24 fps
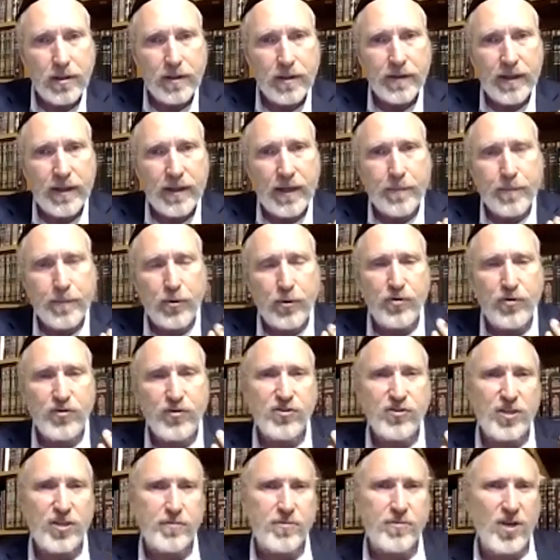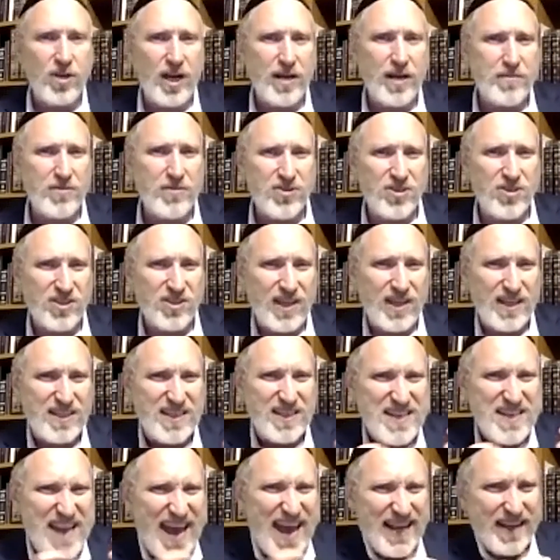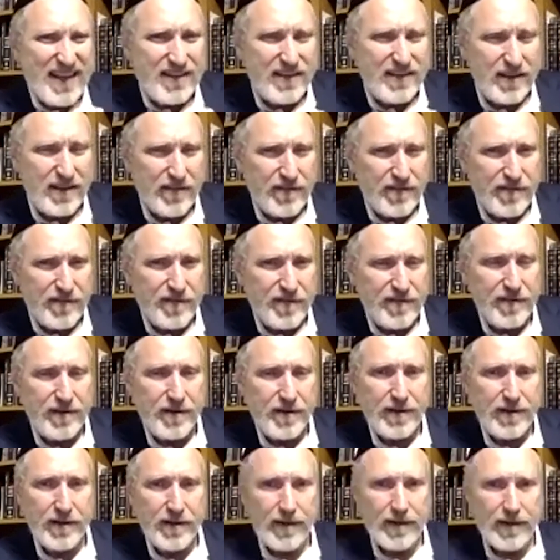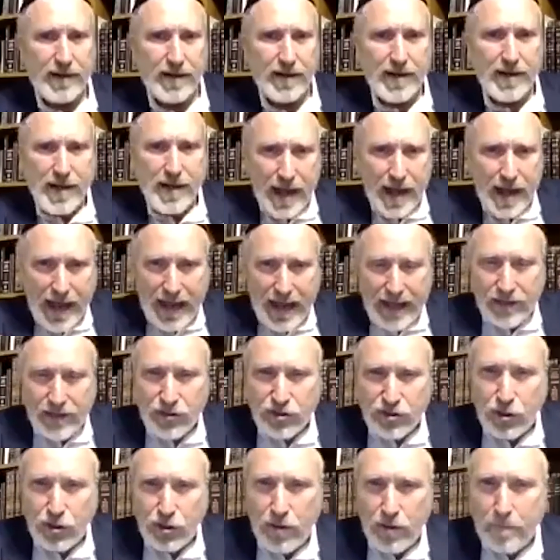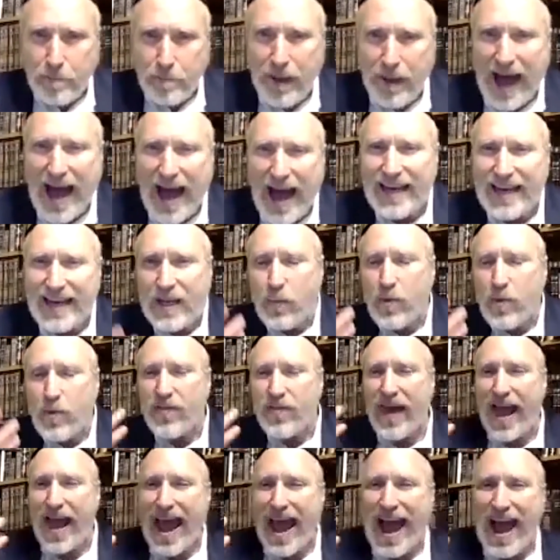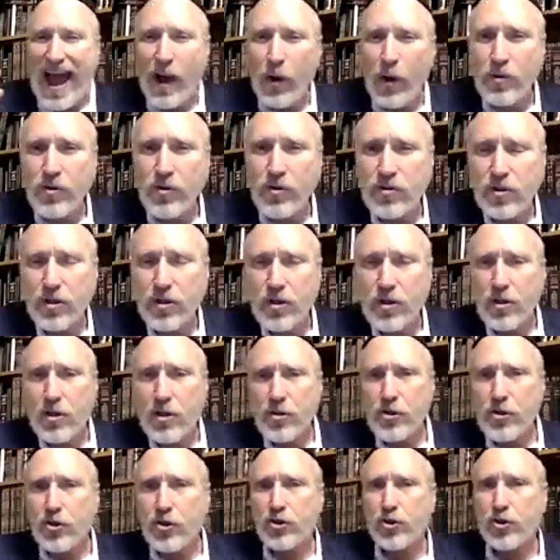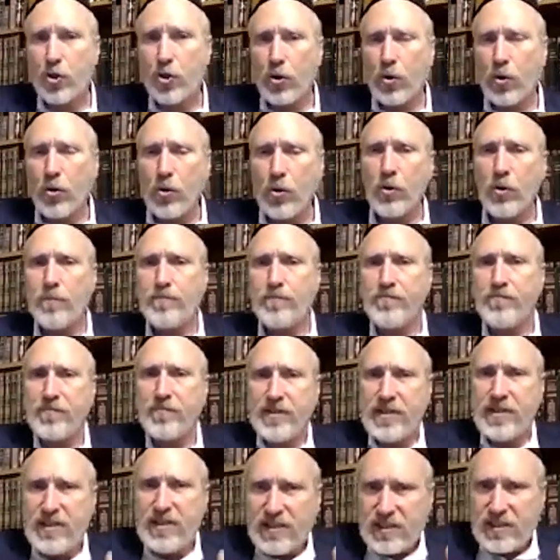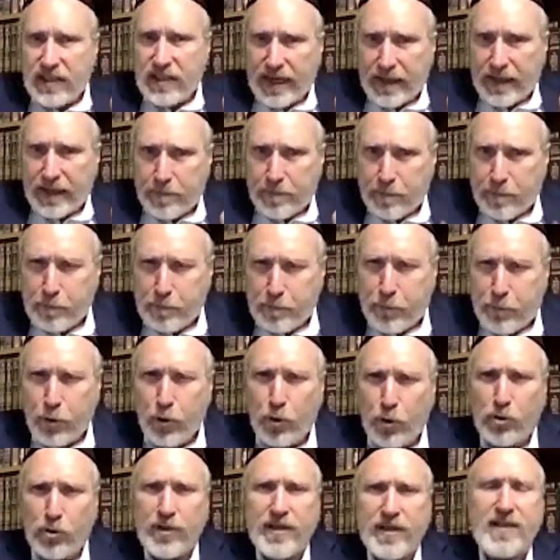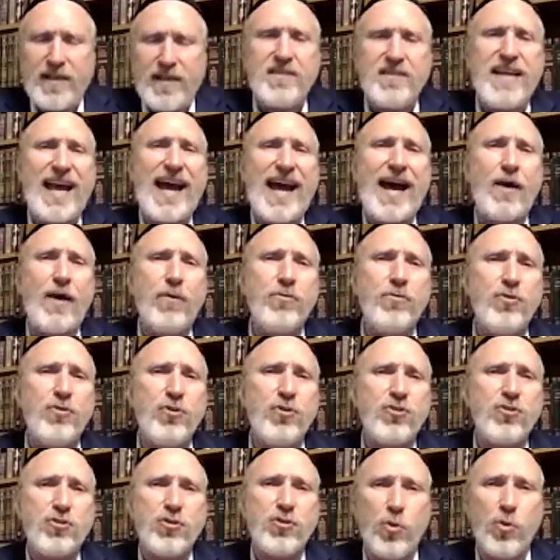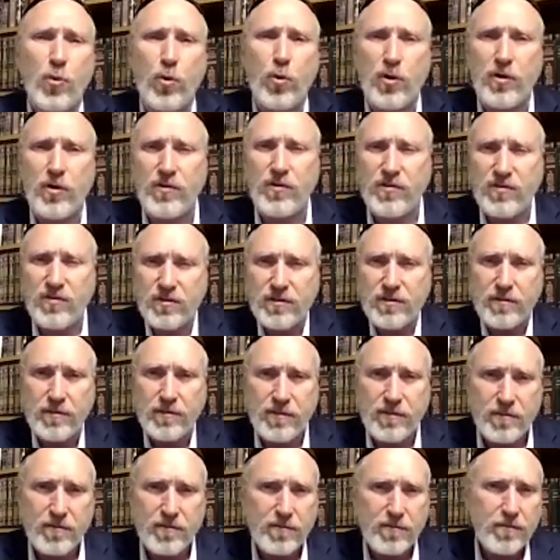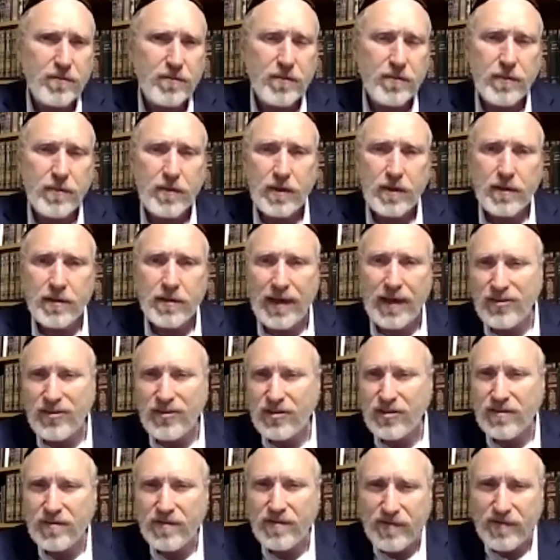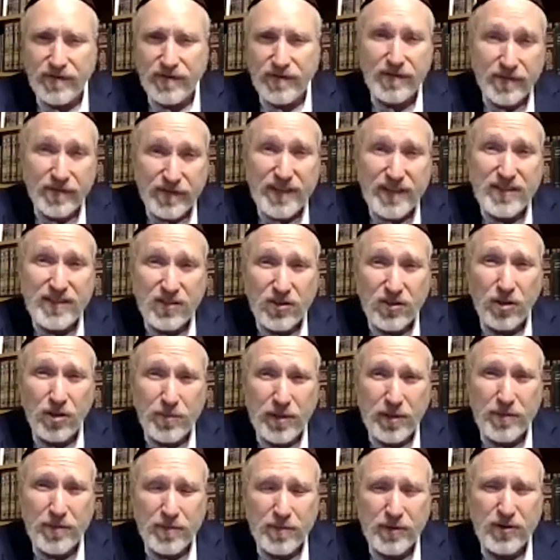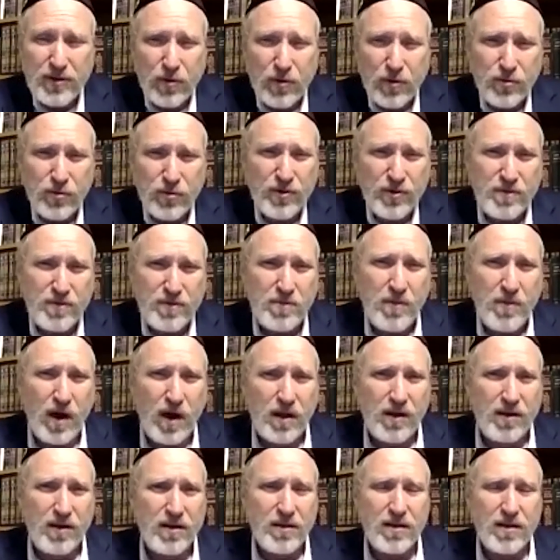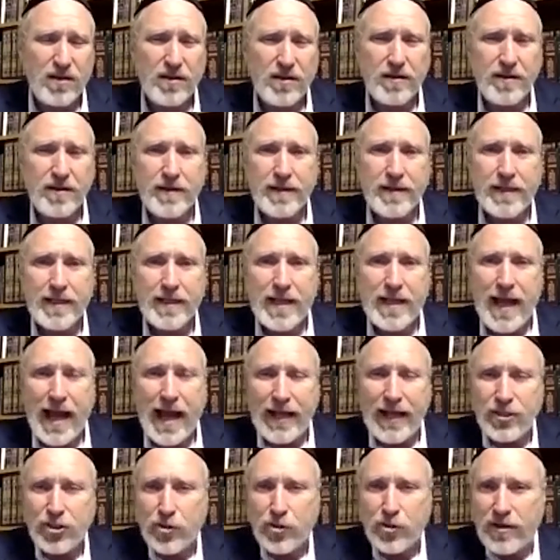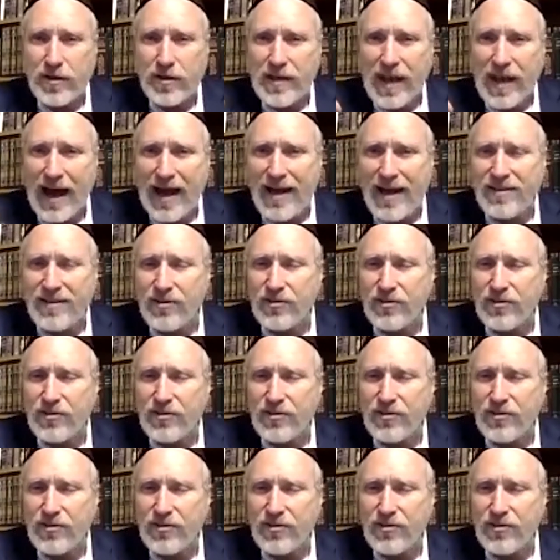that a person sometimes just gets negative. And so the body without the soul is like pulling down just towards, not just physical, but towards muck. And so the Nazir